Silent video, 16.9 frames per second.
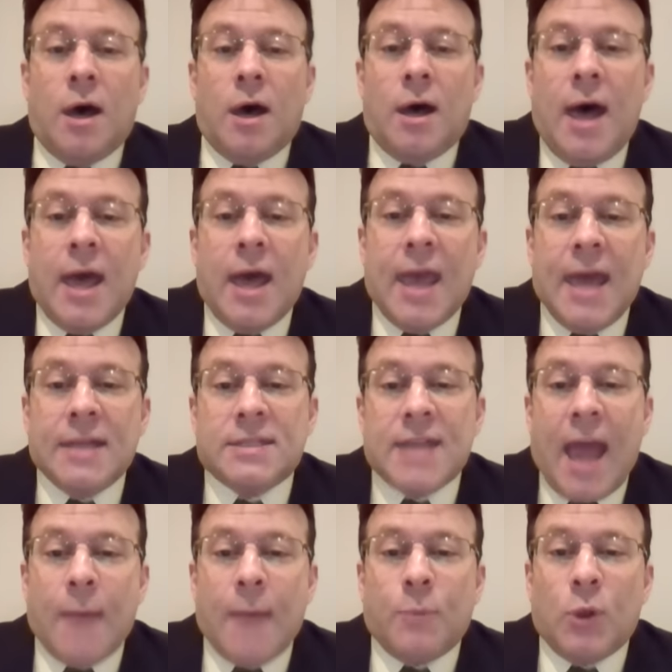
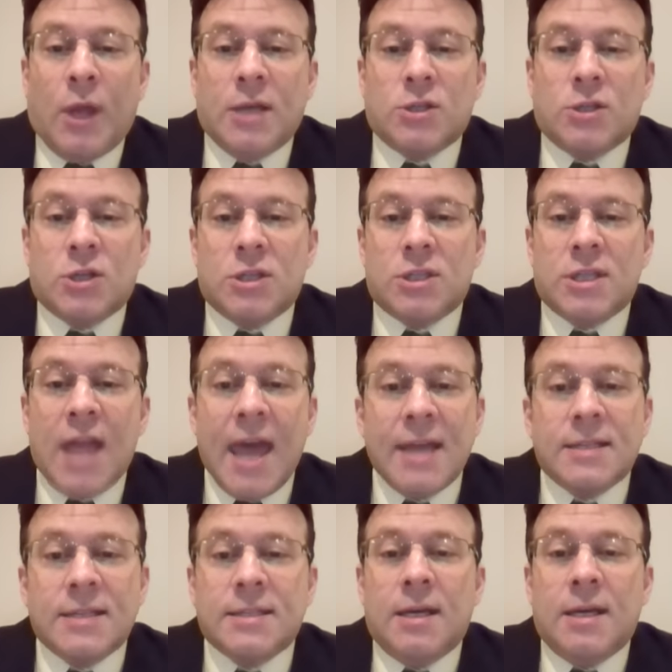against Appalachian
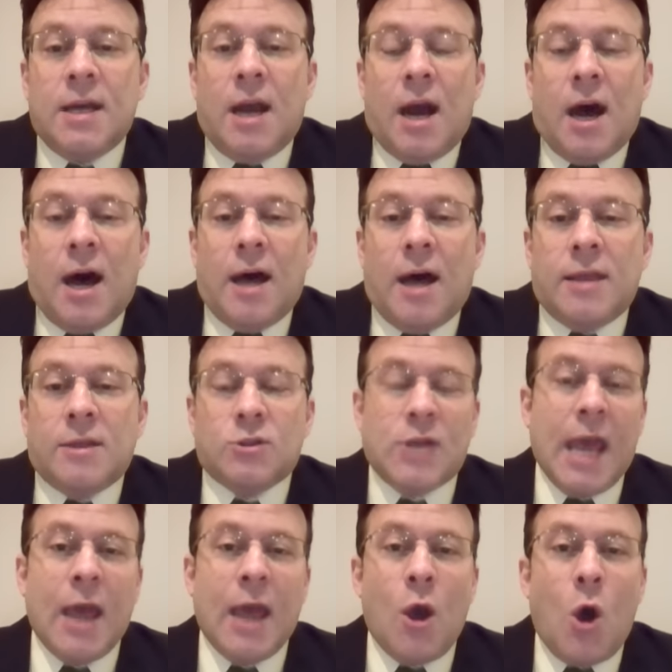State. They're
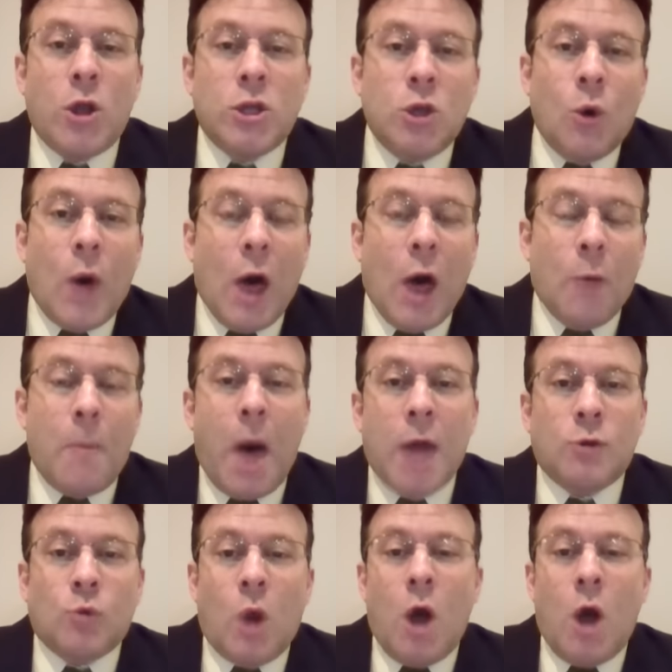taking on UL
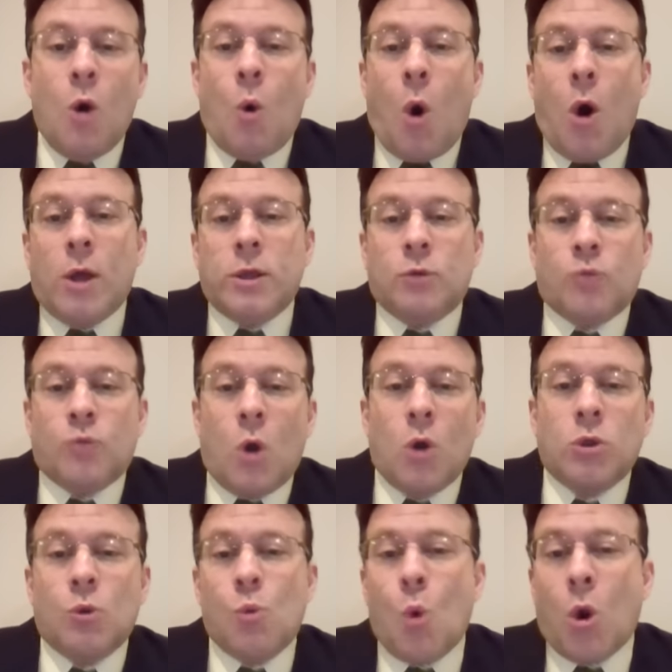Monroe on the
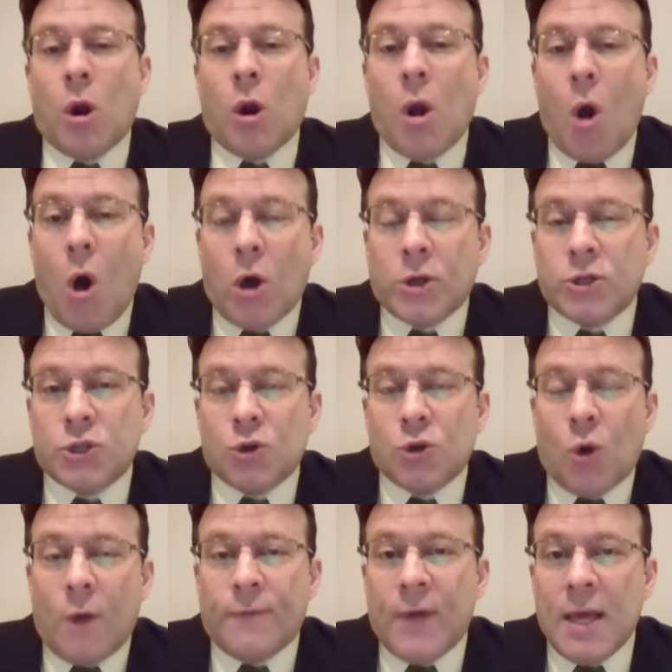road. The Warhawks
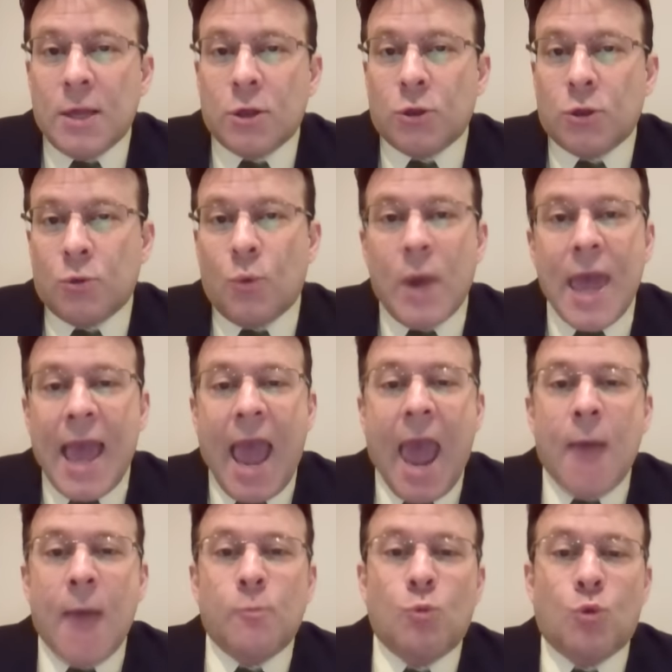are off a
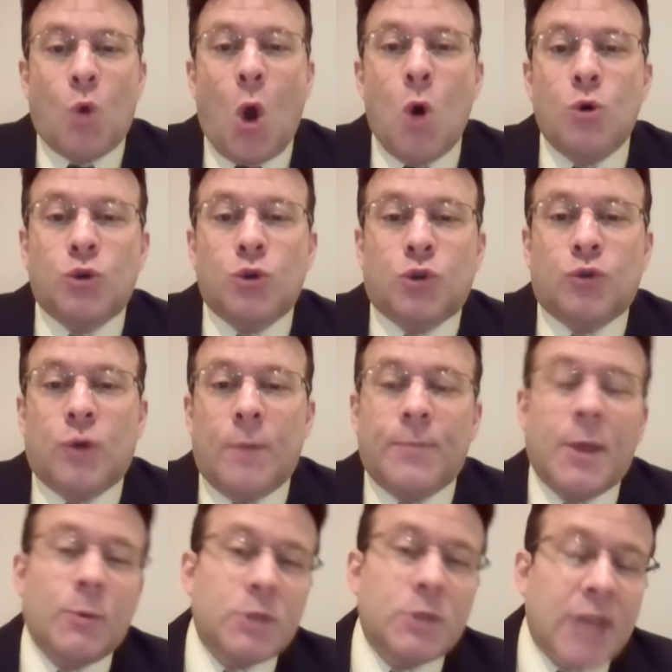three-game road
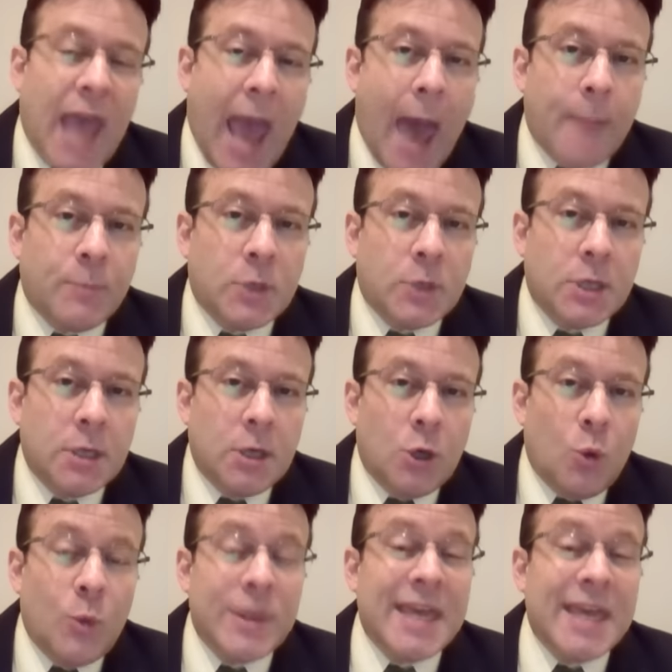trip that was capped
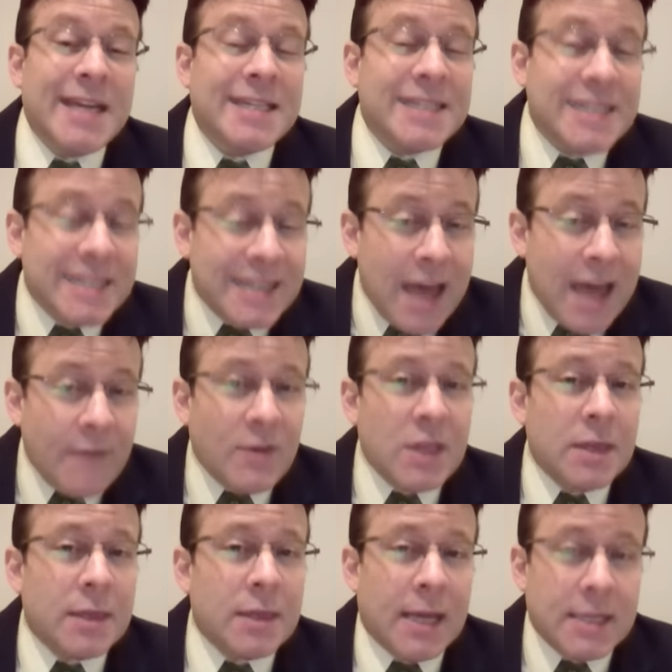with a
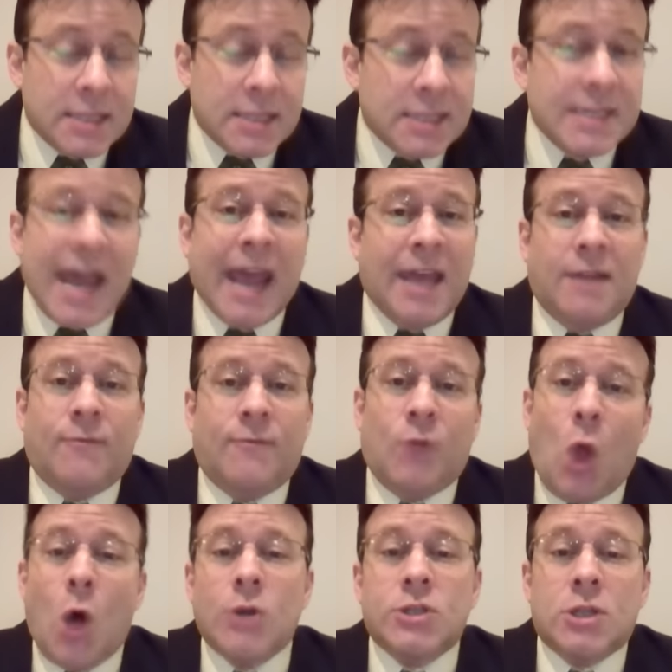seventh consecutive
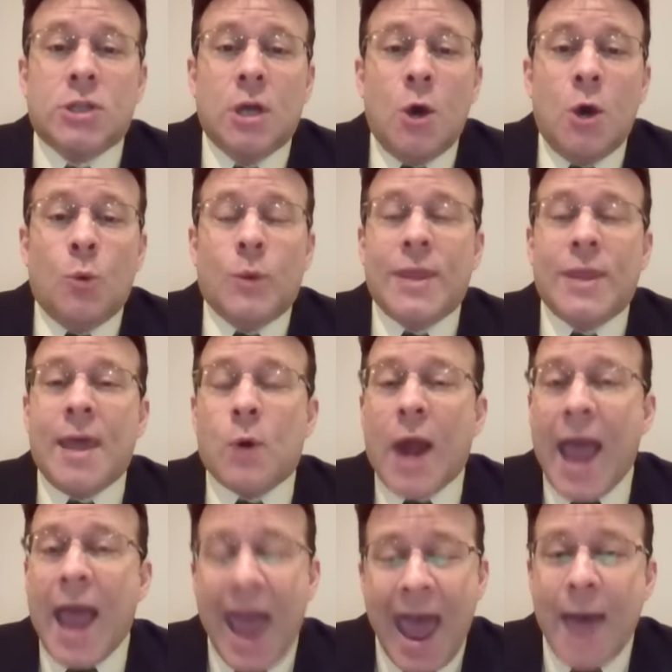loss when they
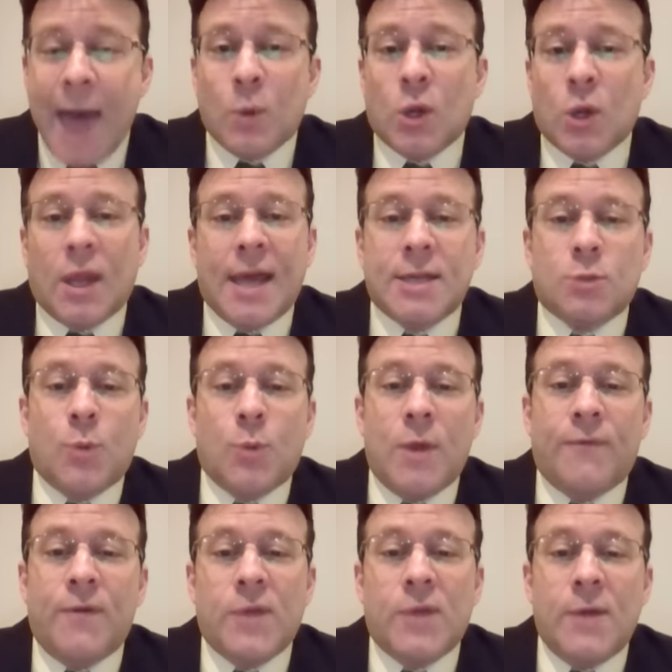were hammered last
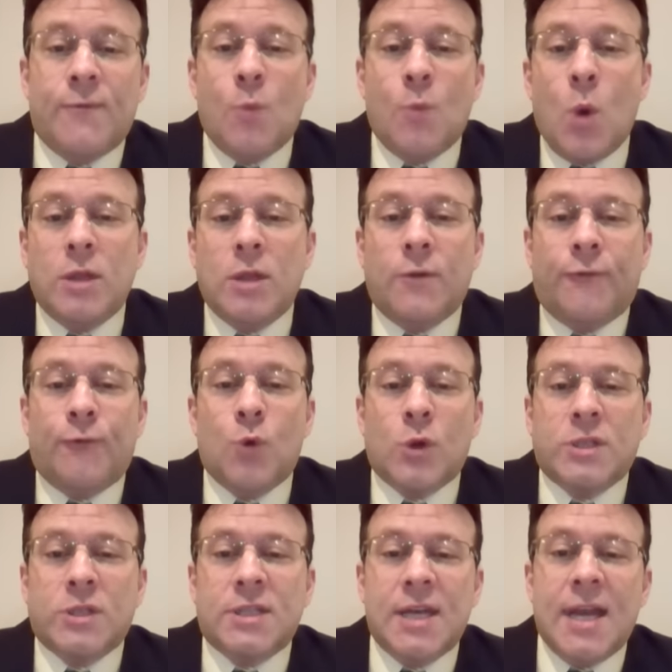week,
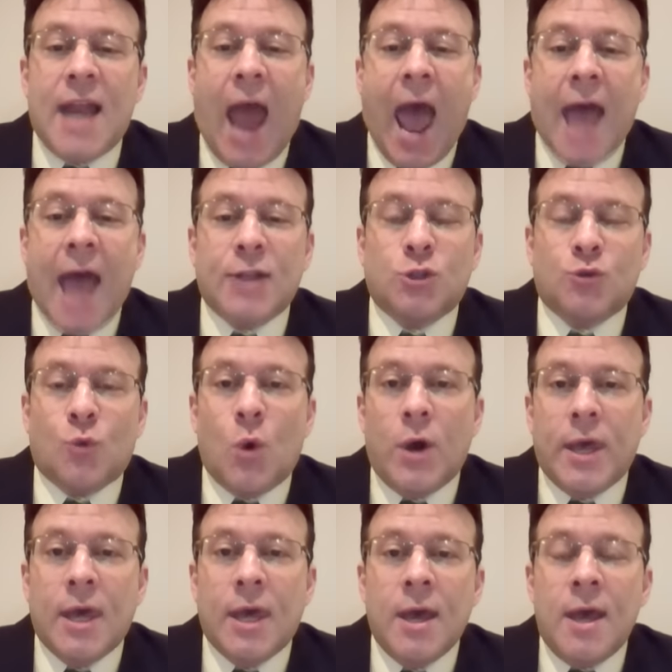51-14 at
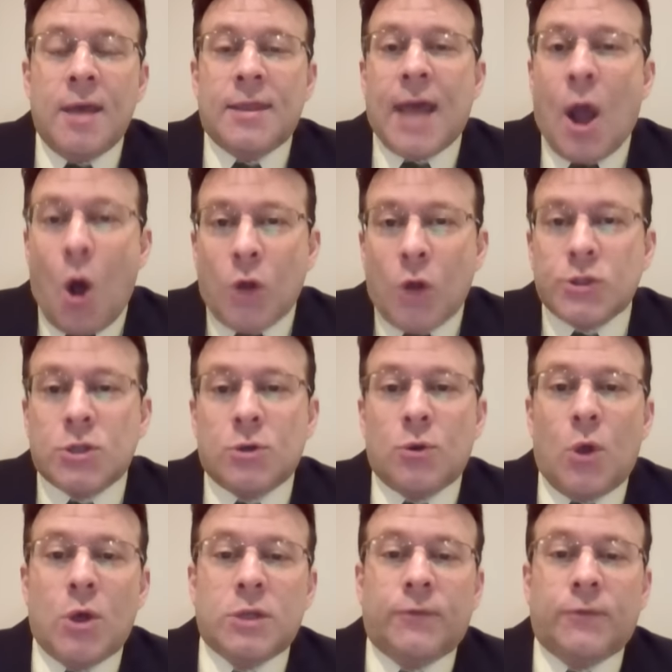Troy. They
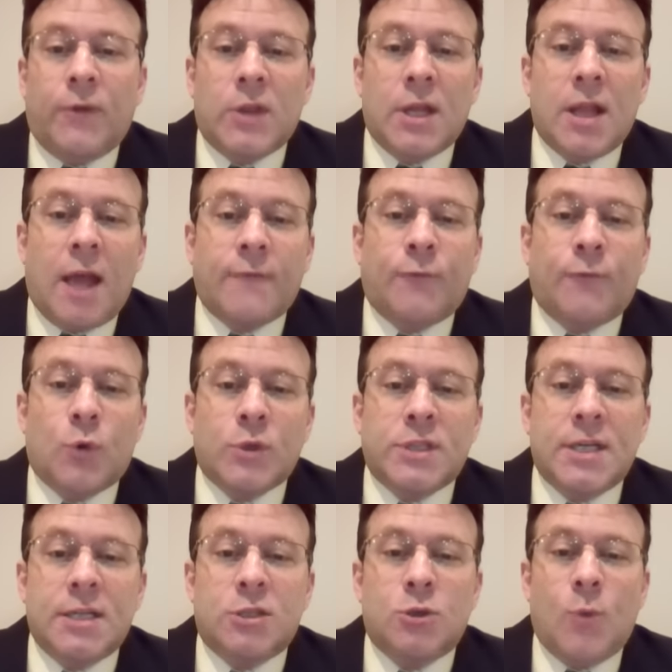also lost
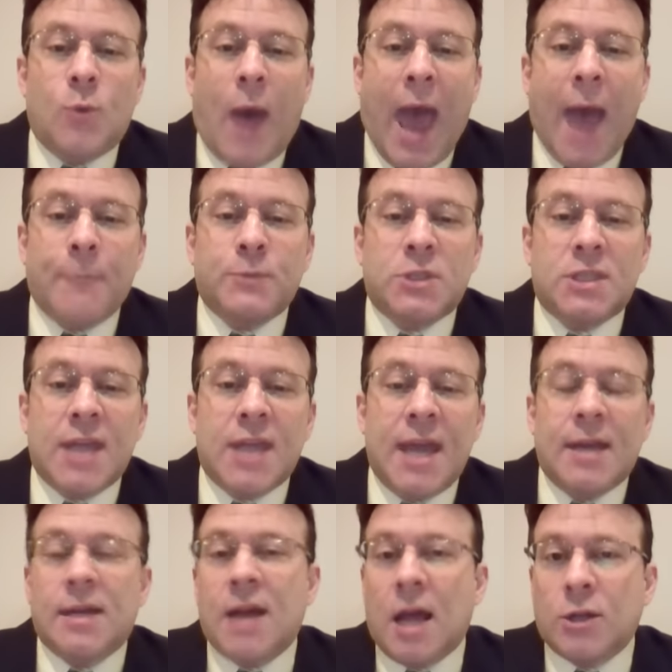59-14 to App
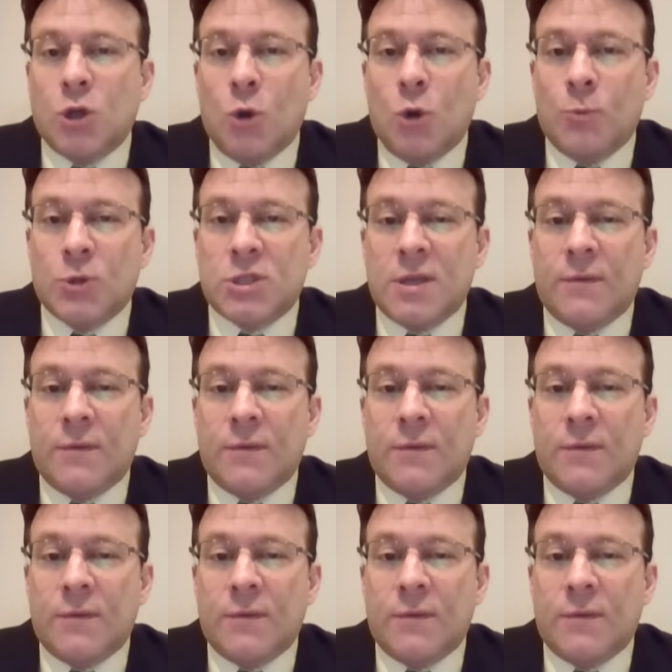State on October